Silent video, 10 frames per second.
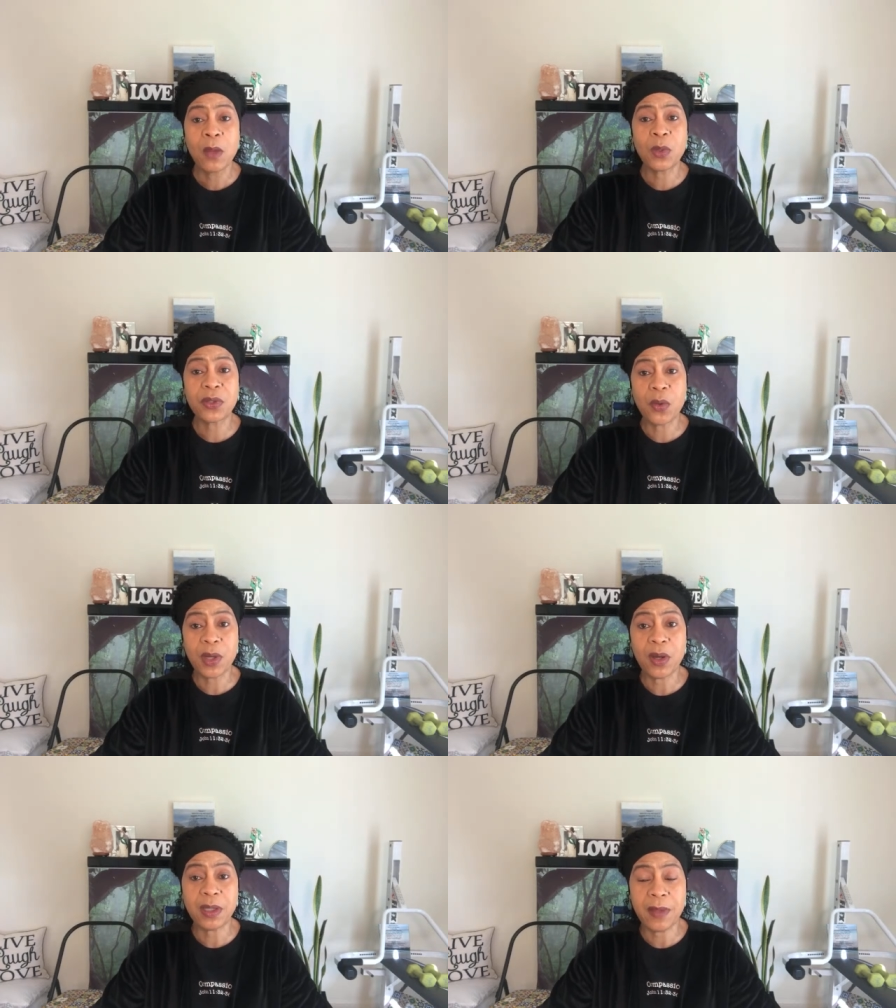what's
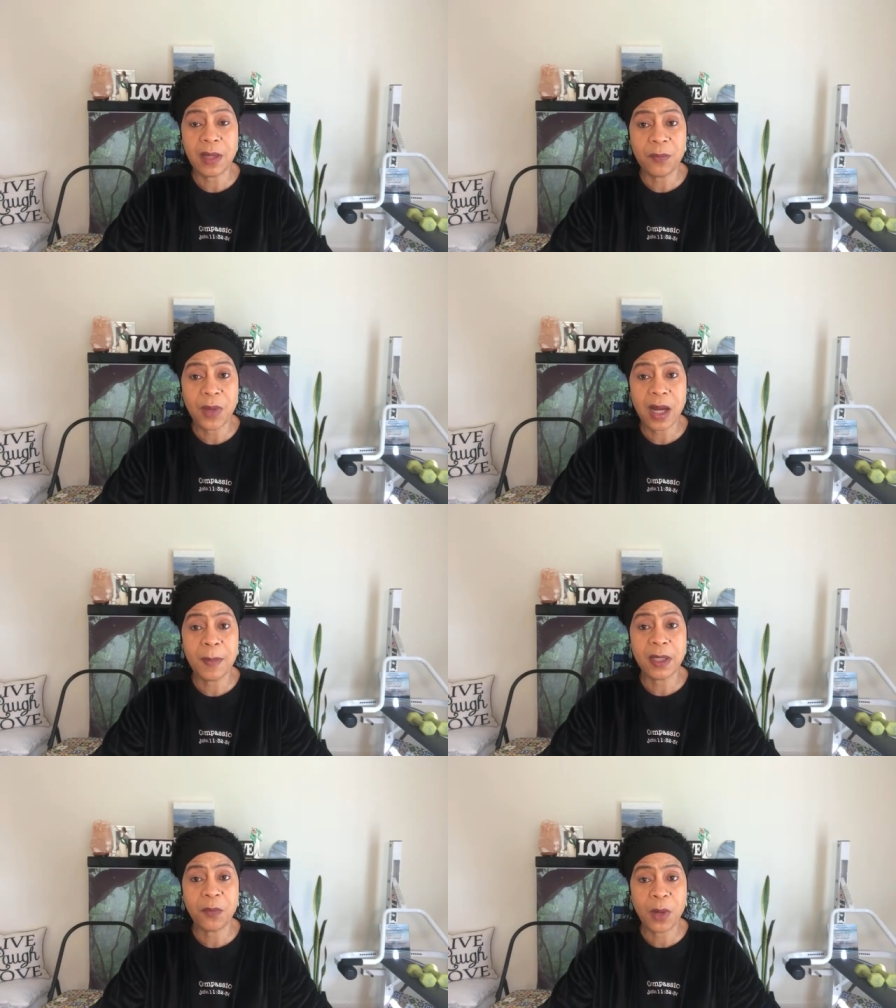going on in the
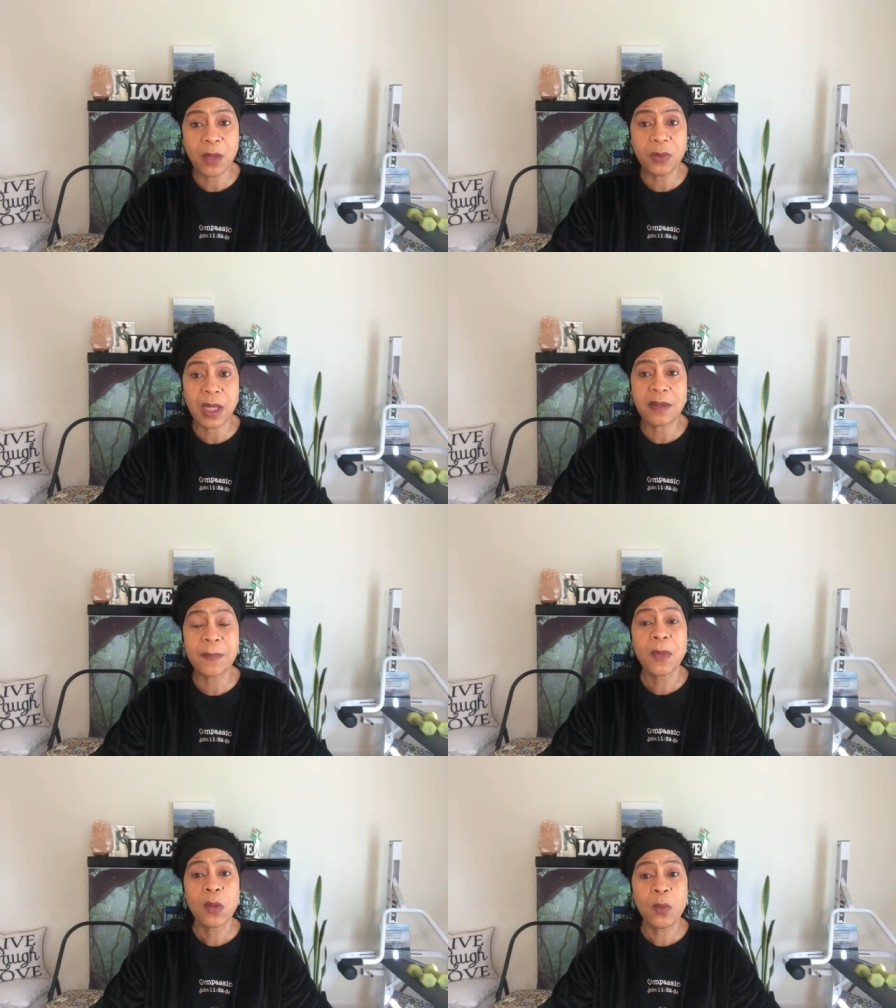environment around us,
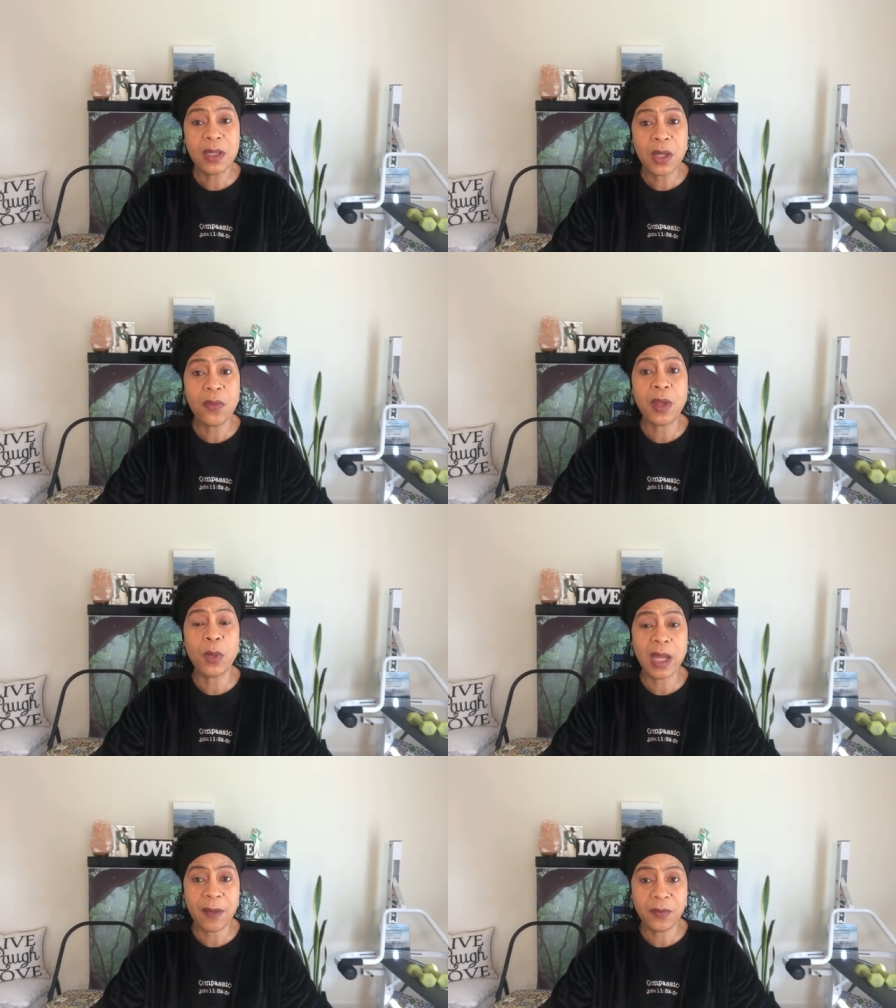we know that
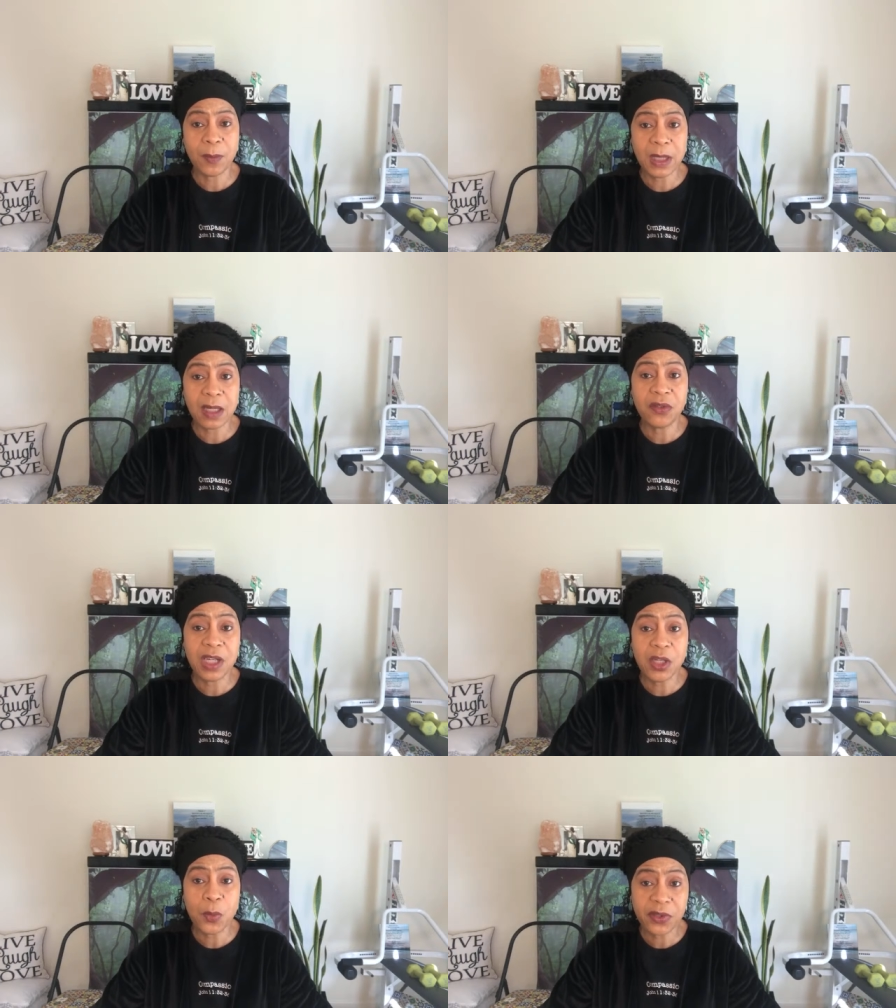we have to be
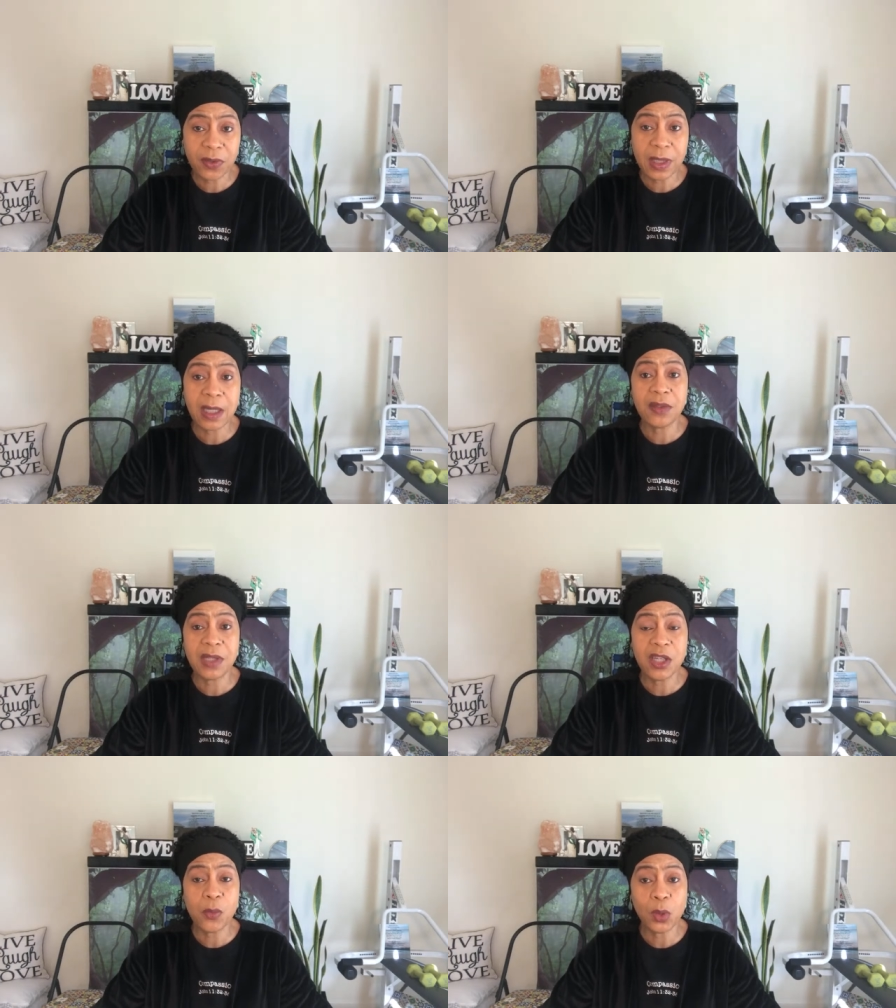
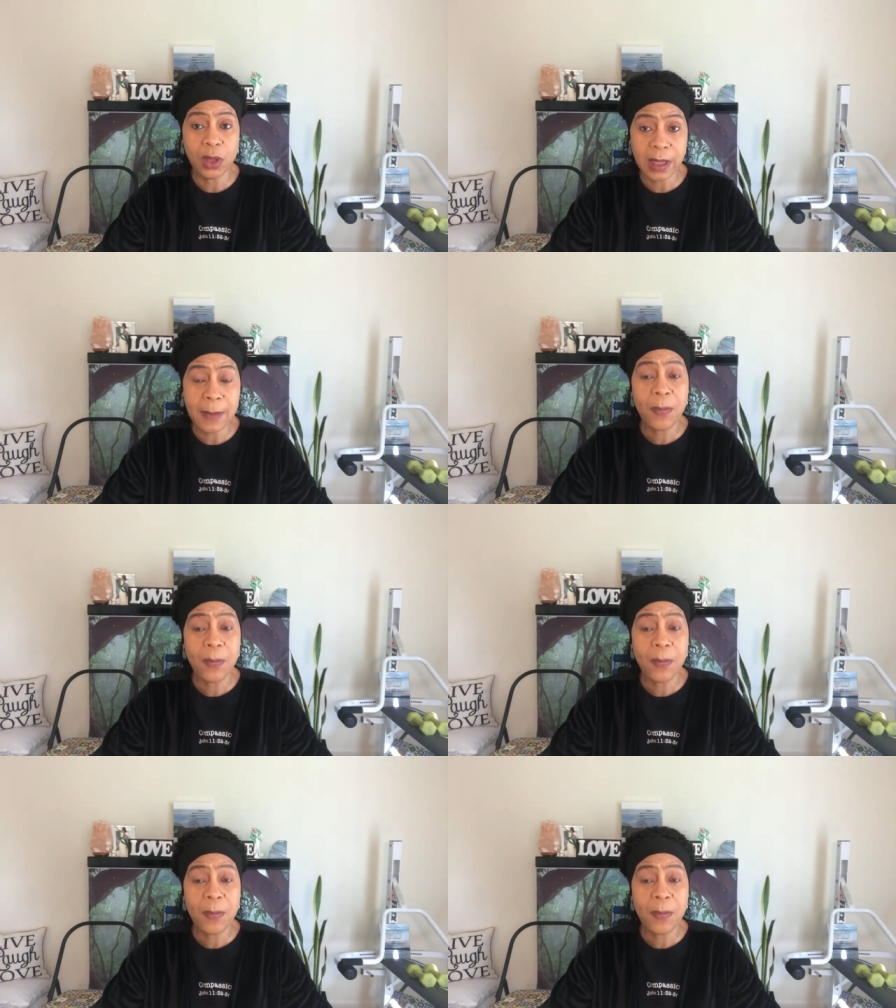continually